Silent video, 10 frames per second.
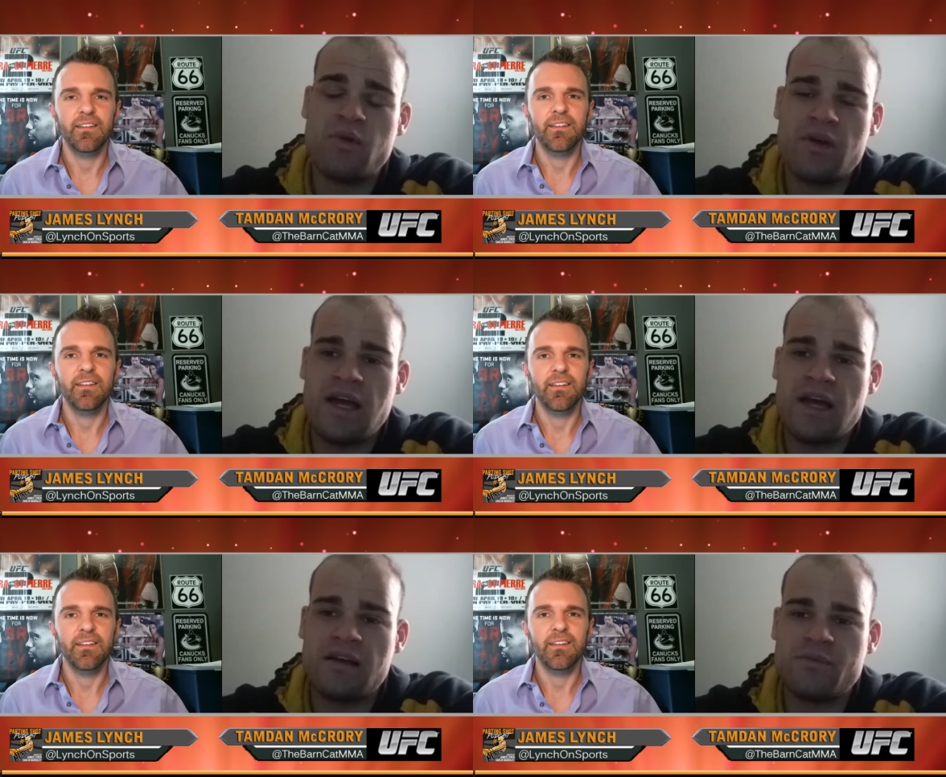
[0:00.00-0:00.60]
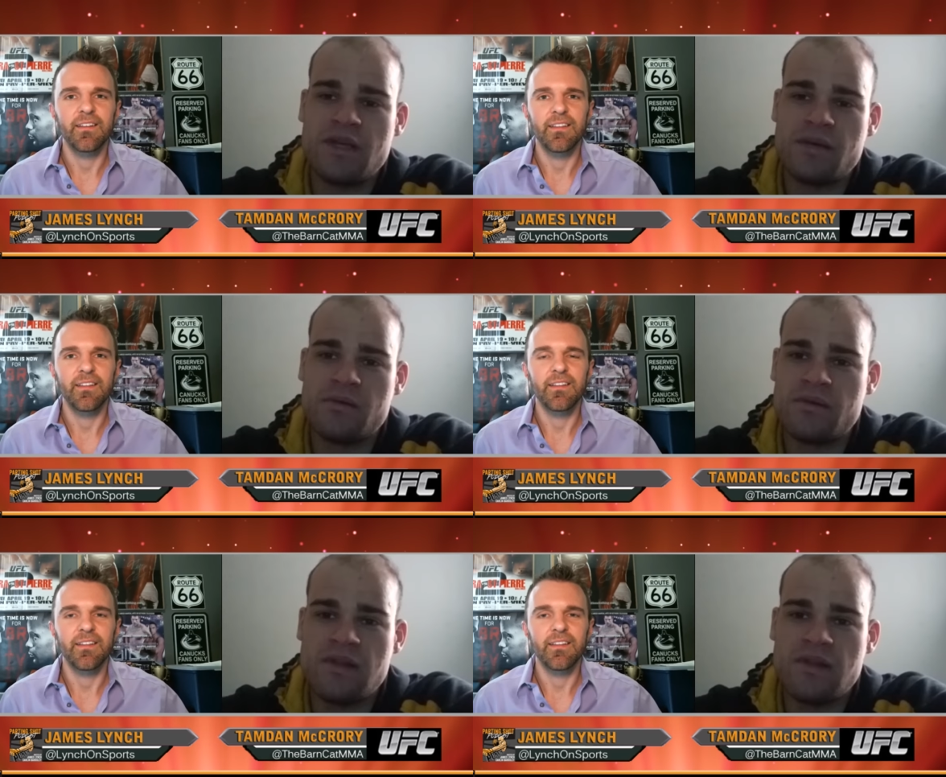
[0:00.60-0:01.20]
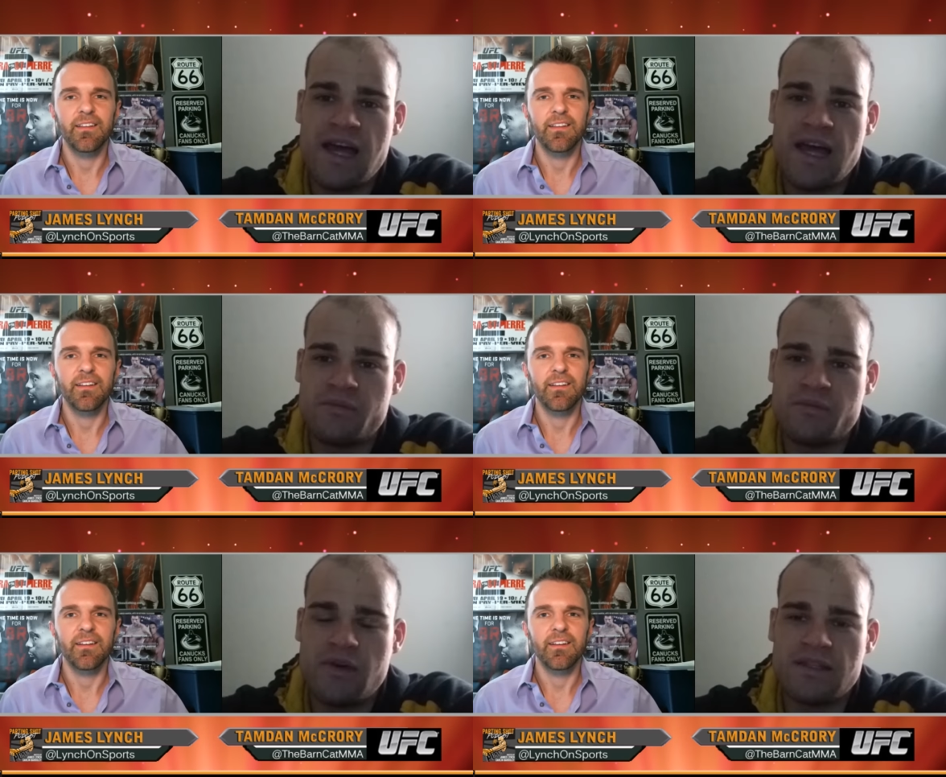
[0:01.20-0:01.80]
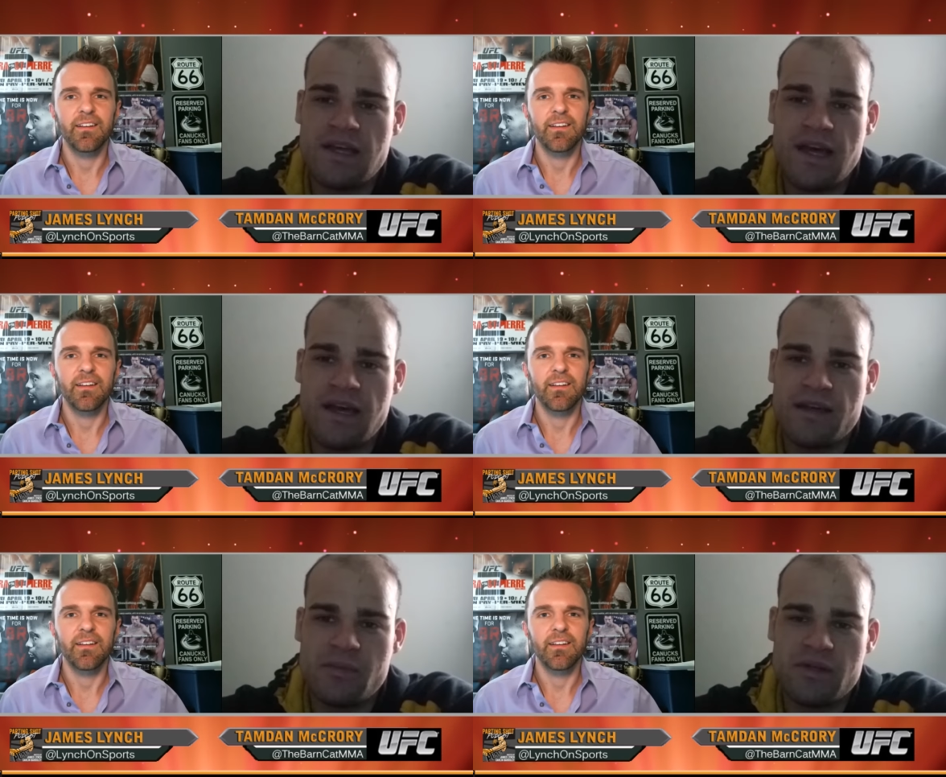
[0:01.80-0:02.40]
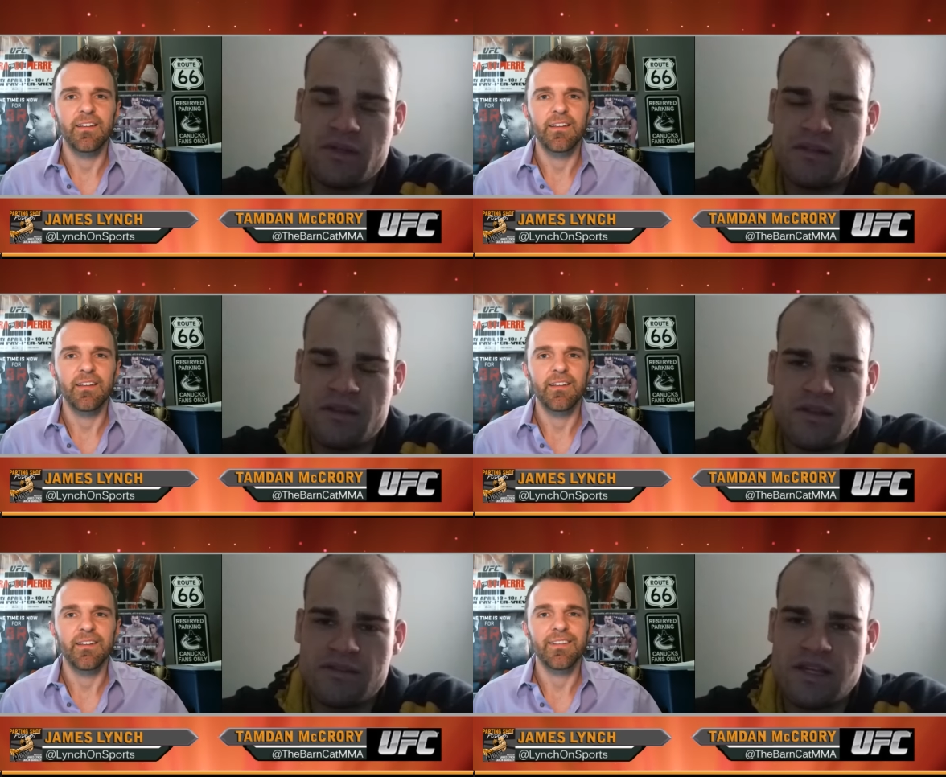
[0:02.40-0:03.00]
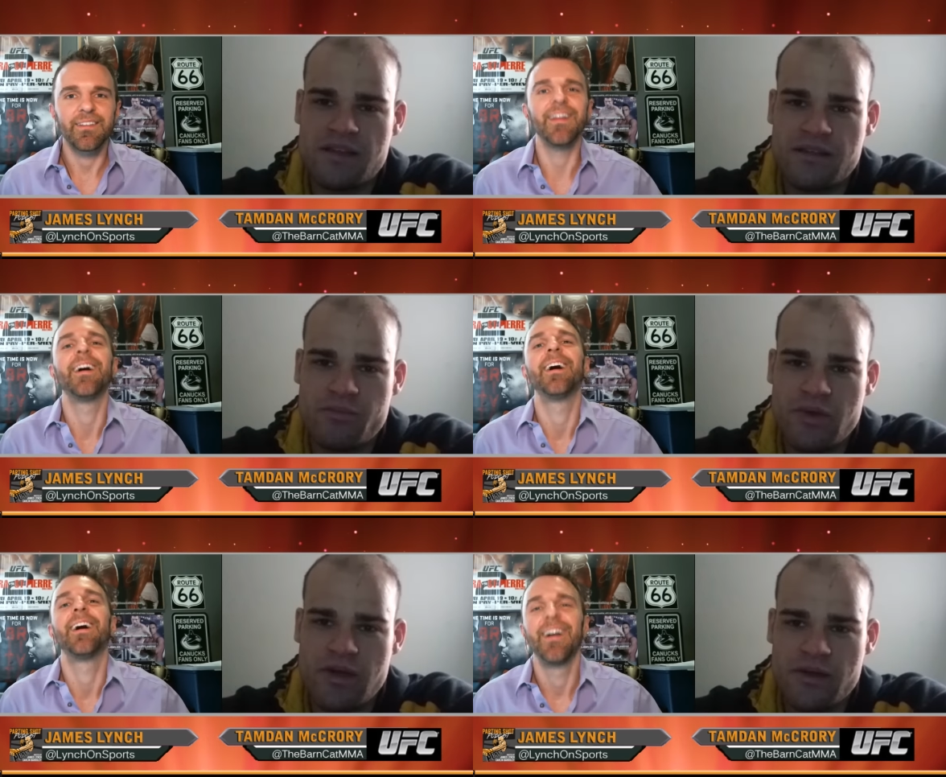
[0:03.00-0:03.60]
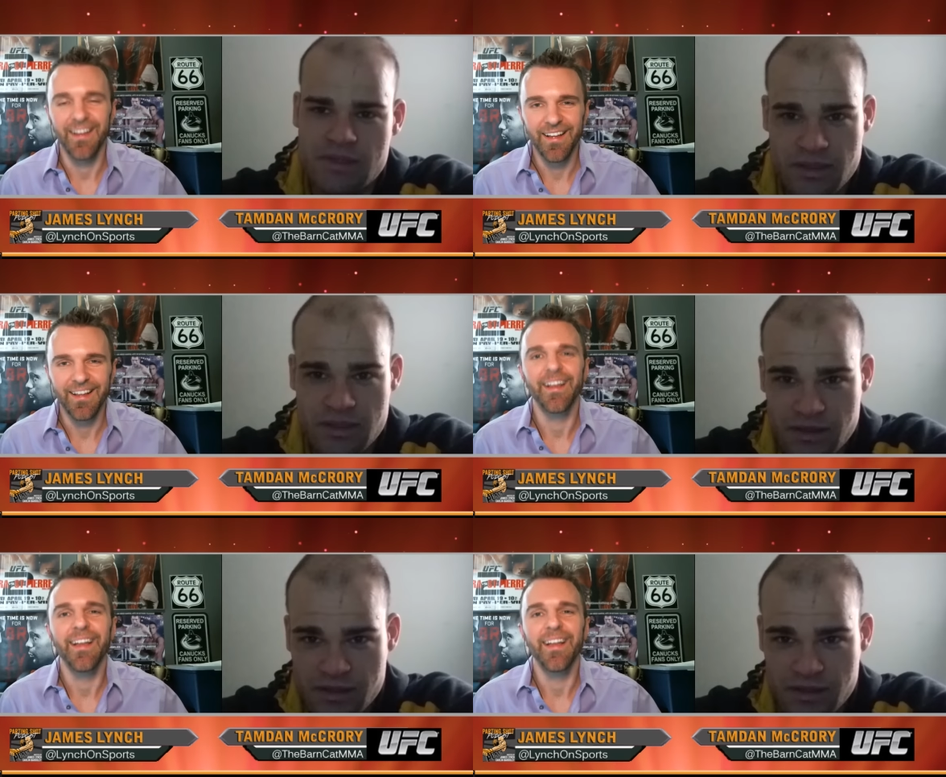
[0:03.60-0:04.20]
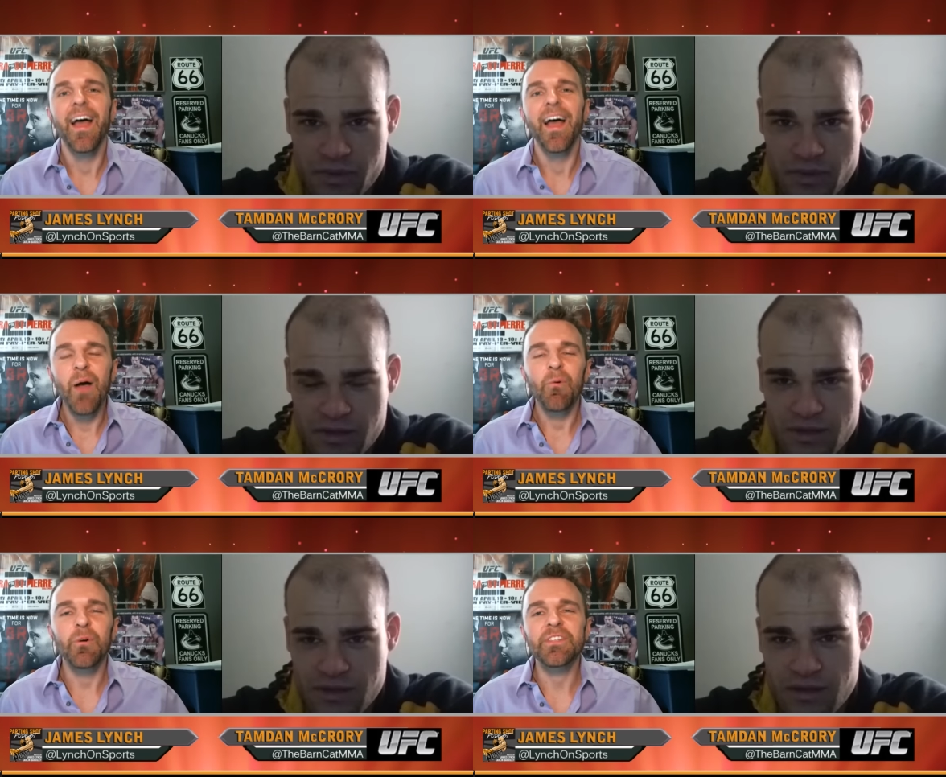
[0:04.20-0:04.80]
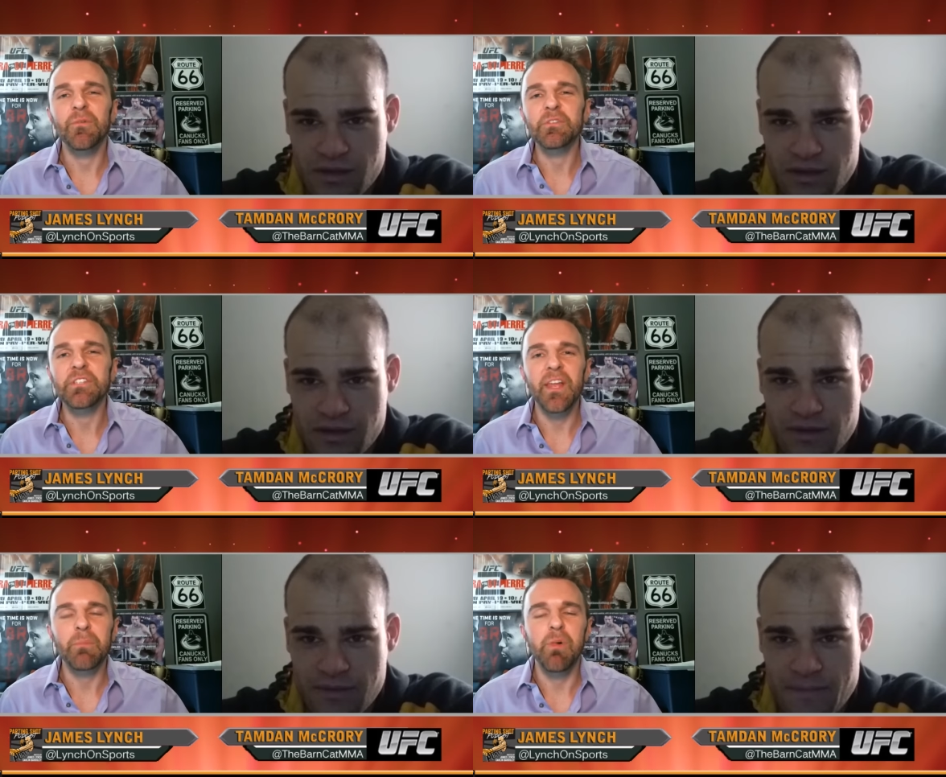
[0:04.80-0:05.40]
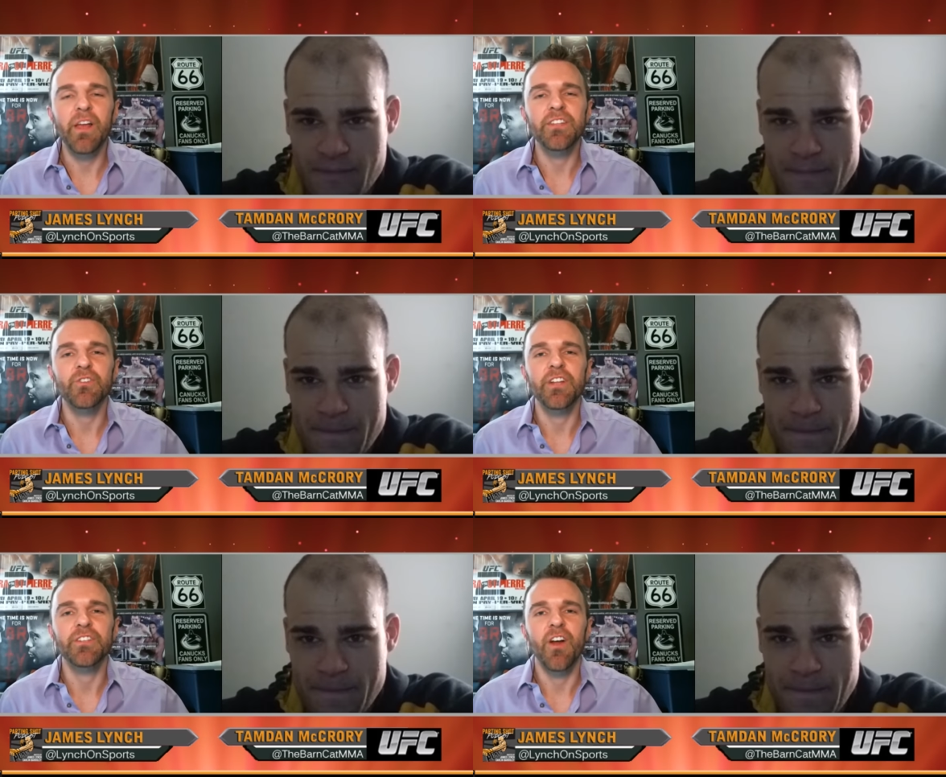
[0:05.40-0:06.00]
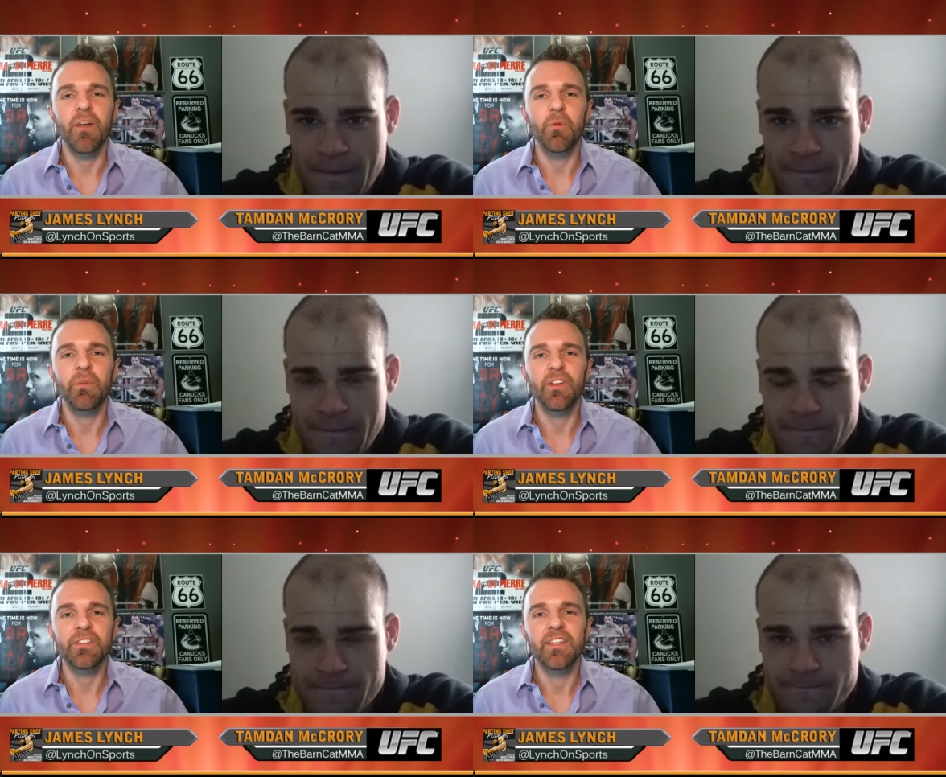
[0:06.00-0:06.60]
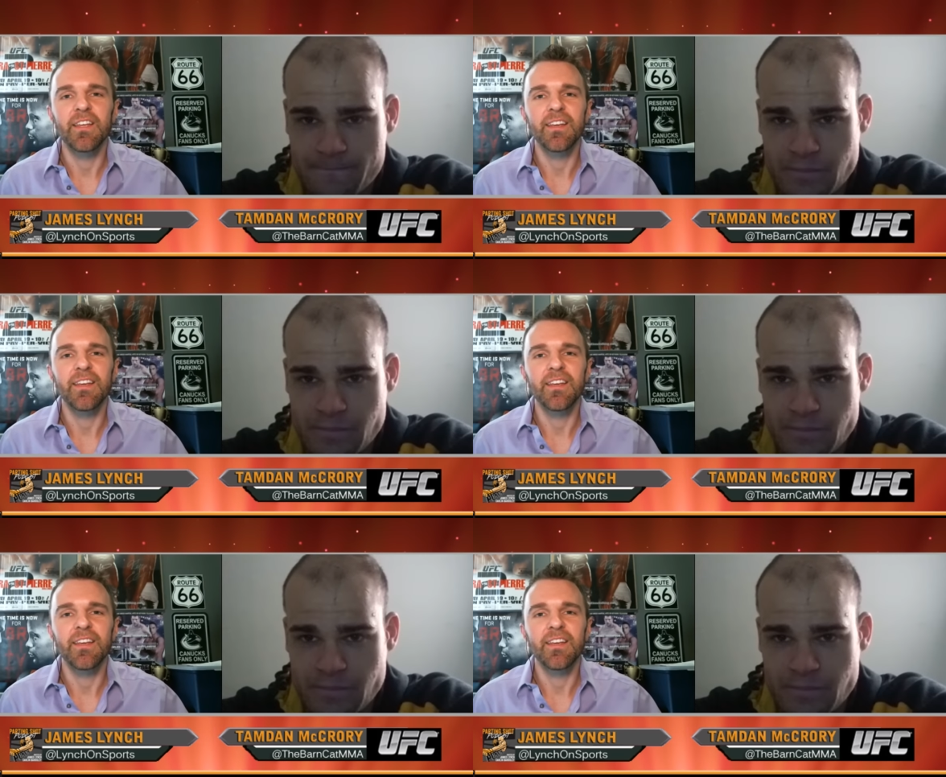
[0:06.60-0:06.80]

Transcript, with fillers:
Speaker 1: point I'll be able to relax before I die, but, you know, it's not looking promising.
Speaker 2: Was it like Planes, Trains, and Automobiles?